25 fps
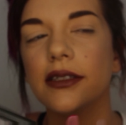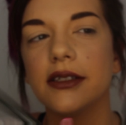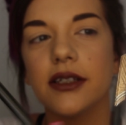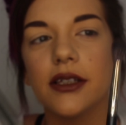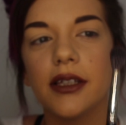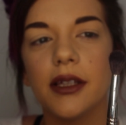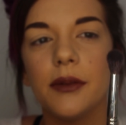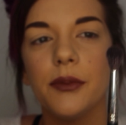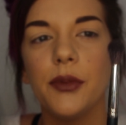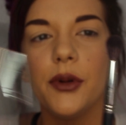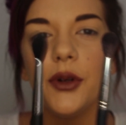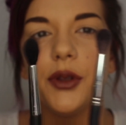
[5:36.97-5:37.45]
So
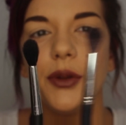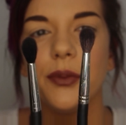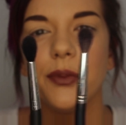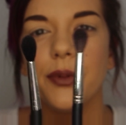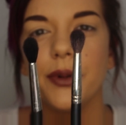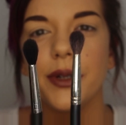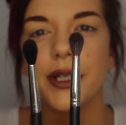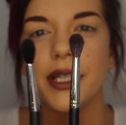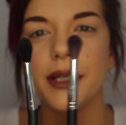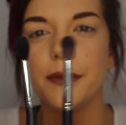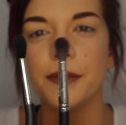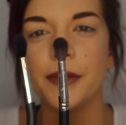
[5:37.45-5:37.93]
they're both
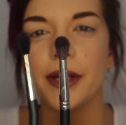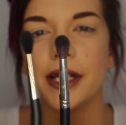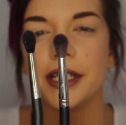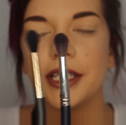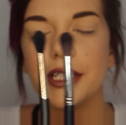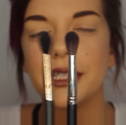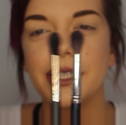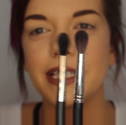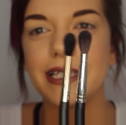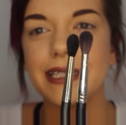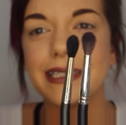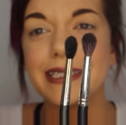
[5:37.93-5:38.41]
pretty
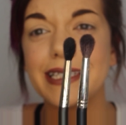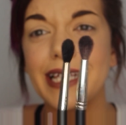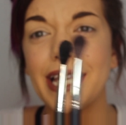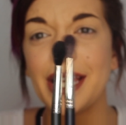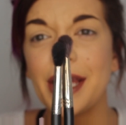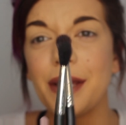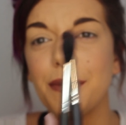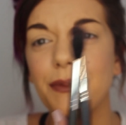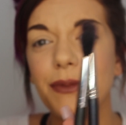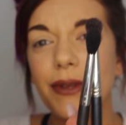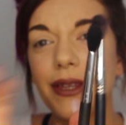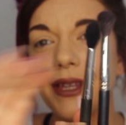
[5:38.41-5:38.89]
much the
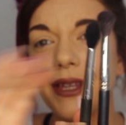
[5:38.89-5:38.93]
same